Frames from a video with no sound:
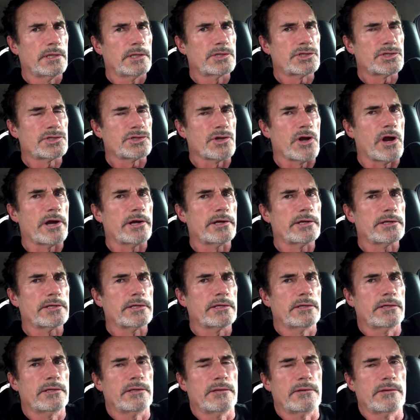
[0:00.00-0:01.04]
start
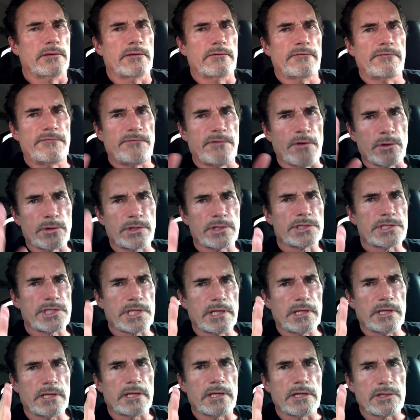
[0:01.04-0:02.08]

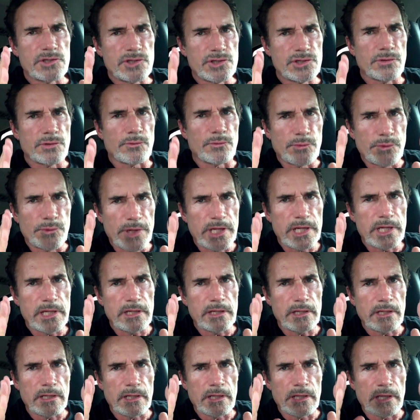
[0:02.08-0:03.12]
focusing and
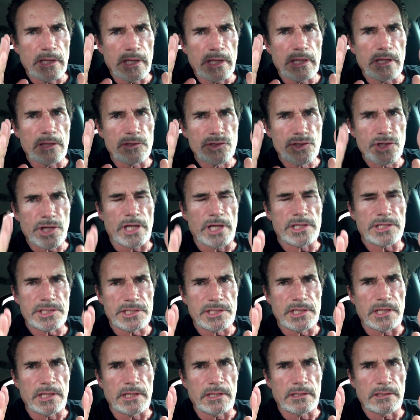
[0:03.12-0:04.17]

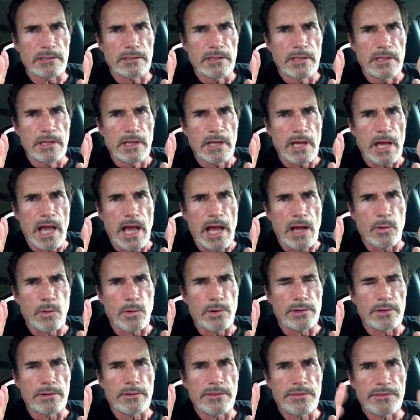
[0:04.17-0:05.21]
readjusting
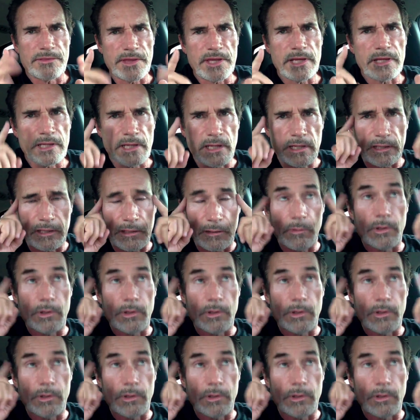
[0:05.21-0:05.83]
our thinking.